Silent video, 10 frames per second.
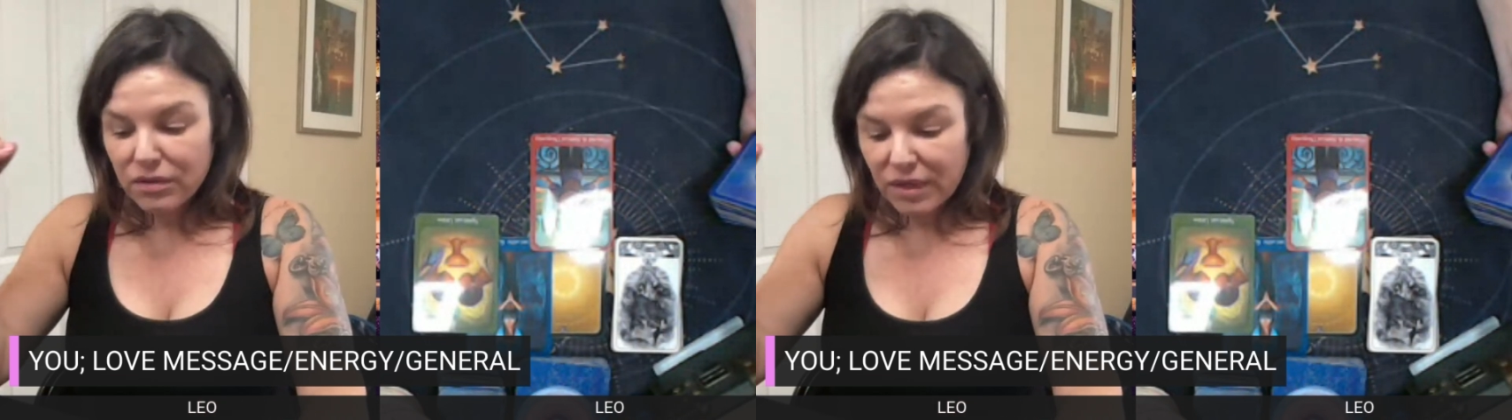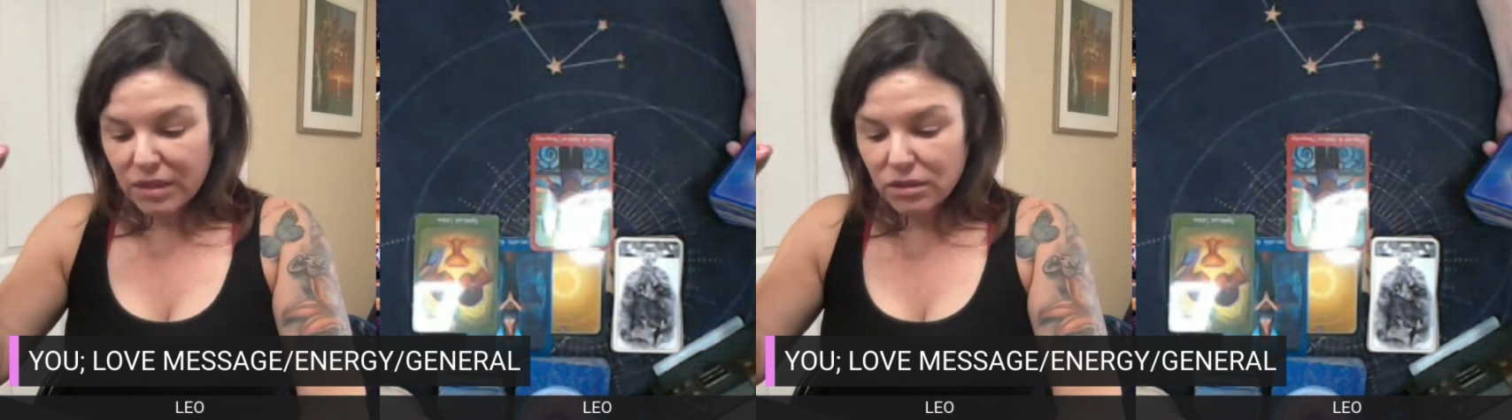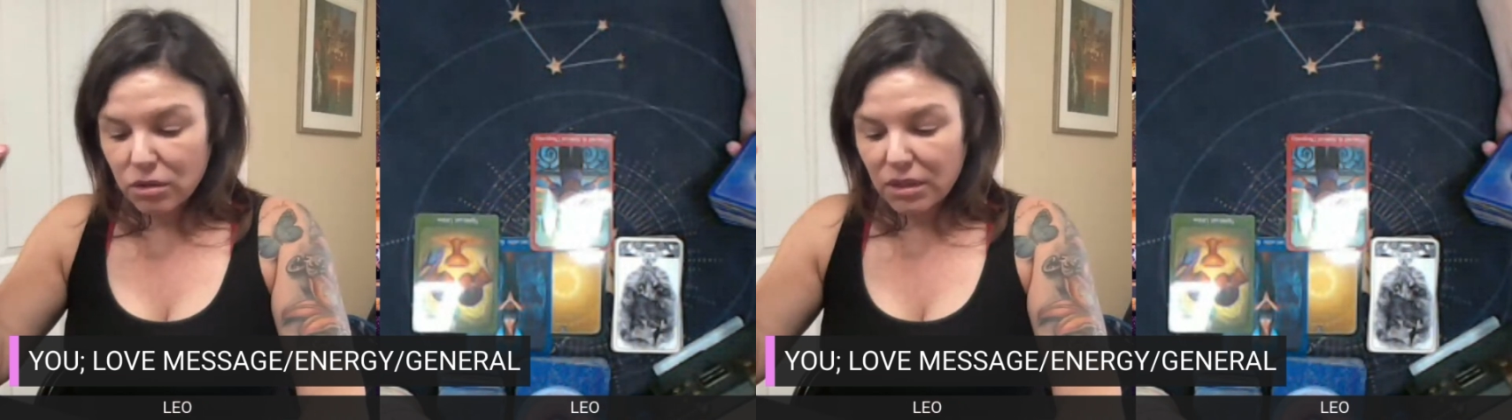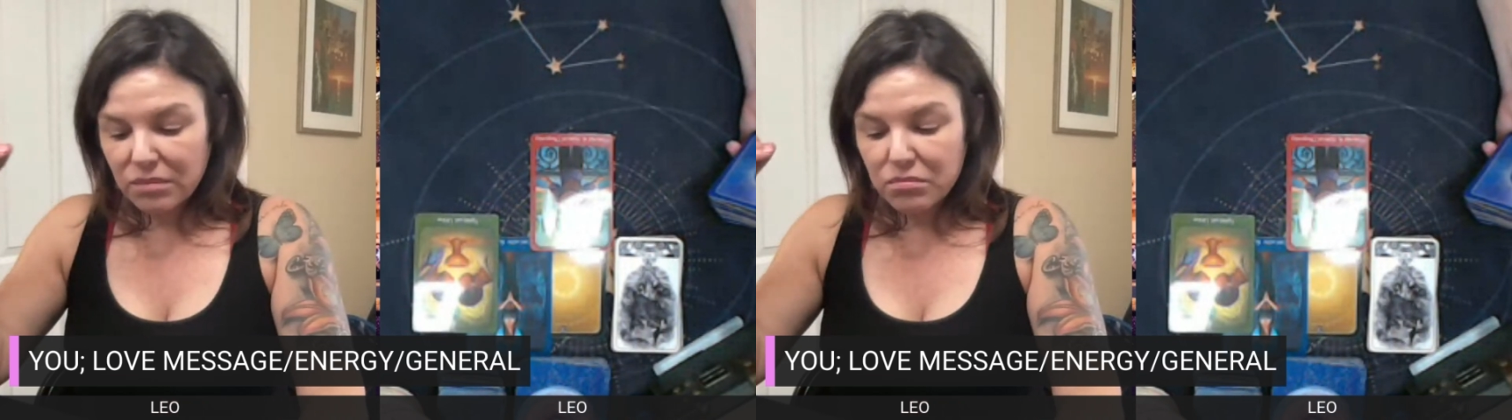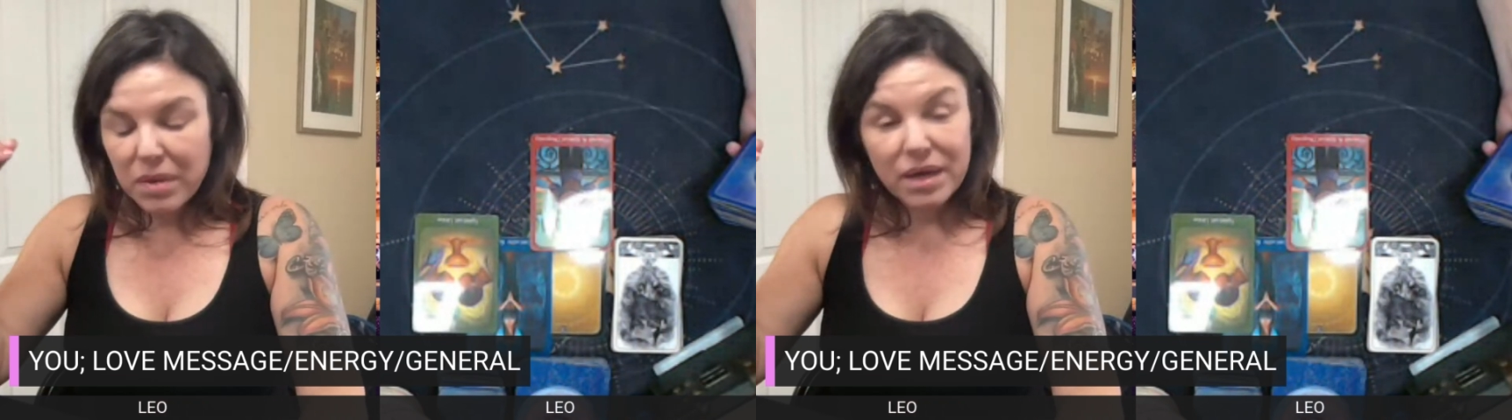Things
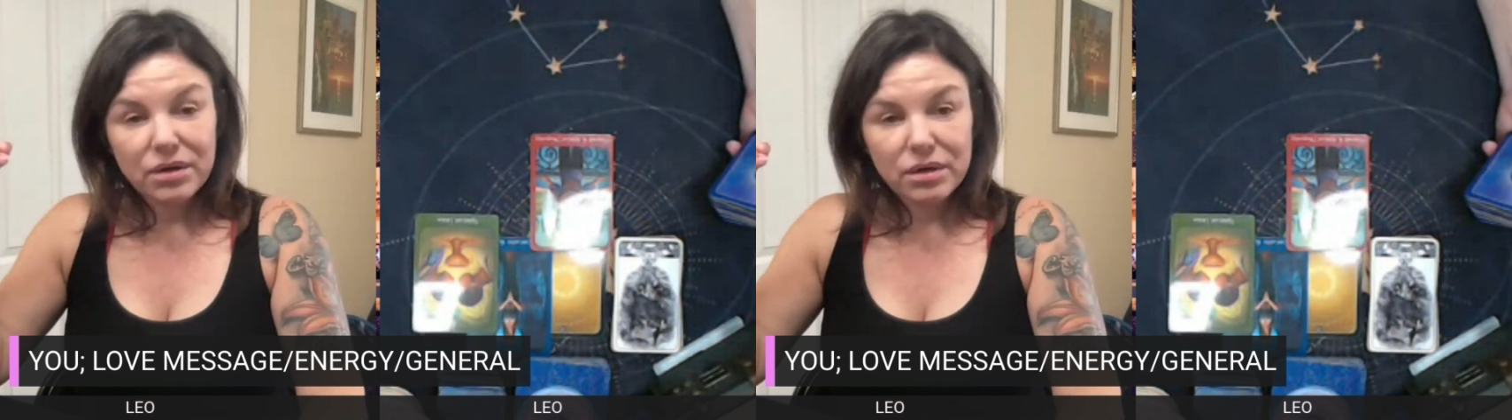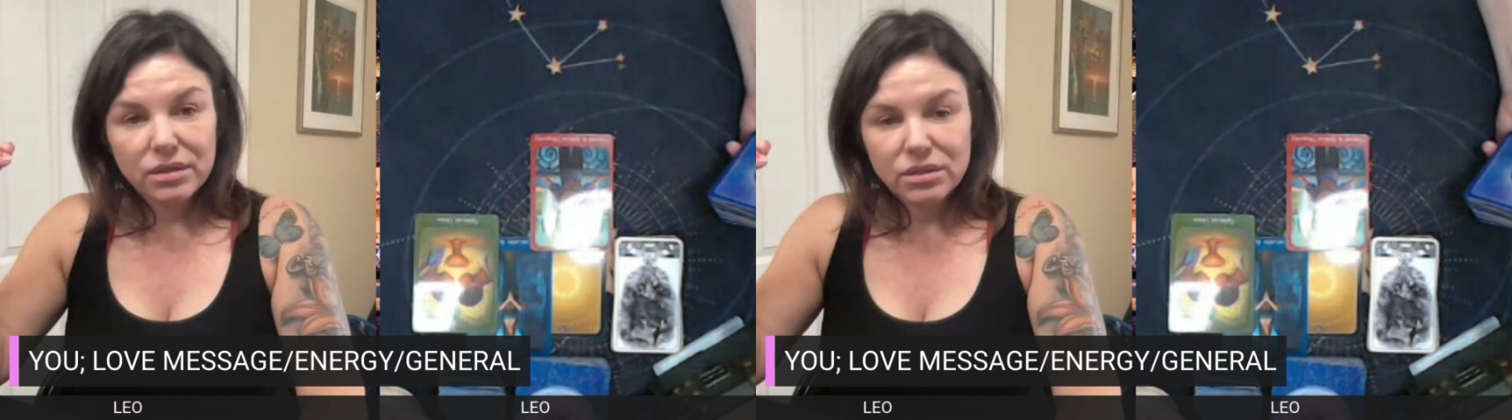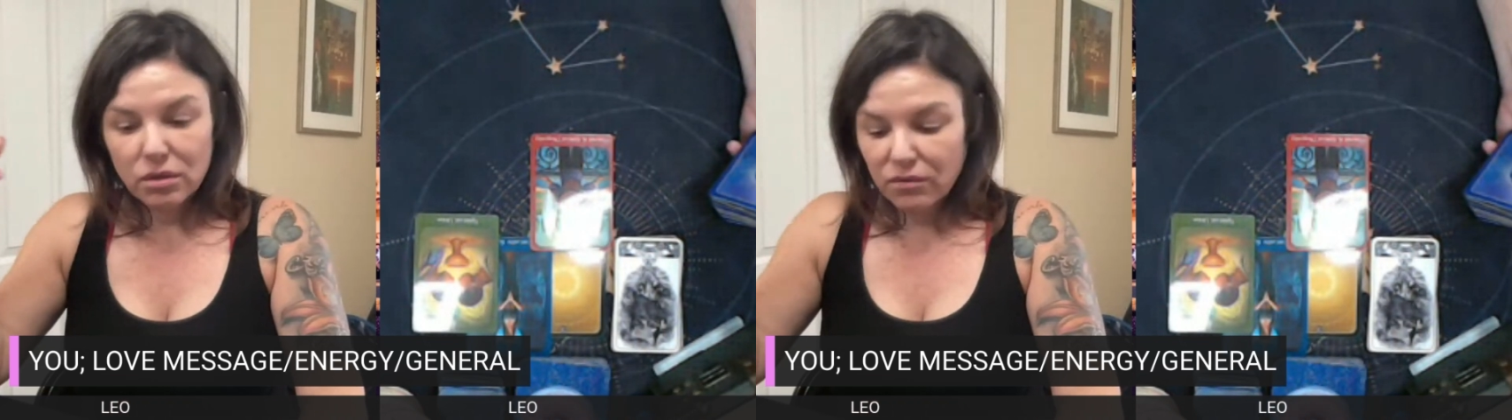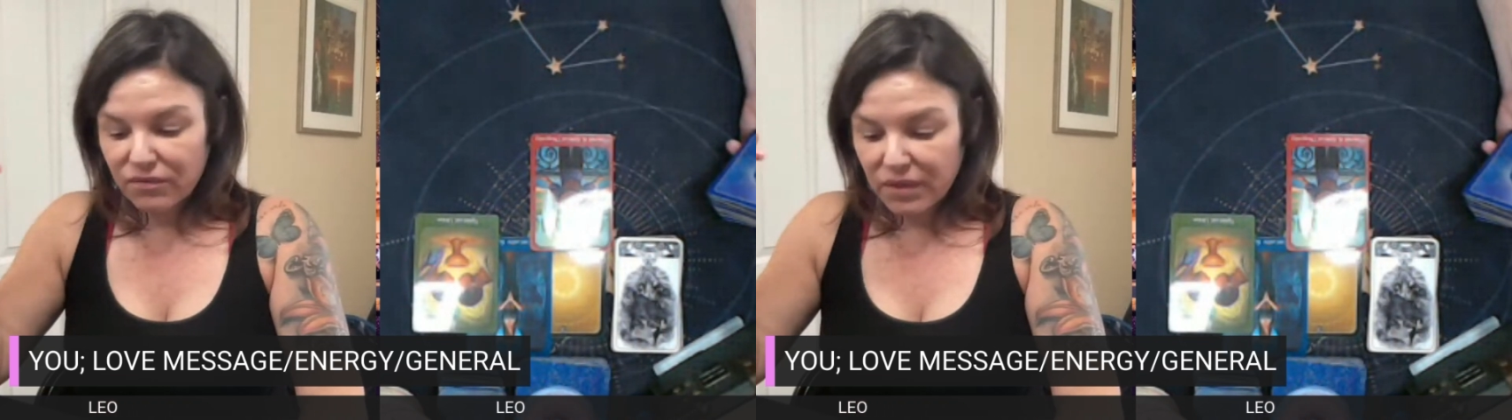looking better. So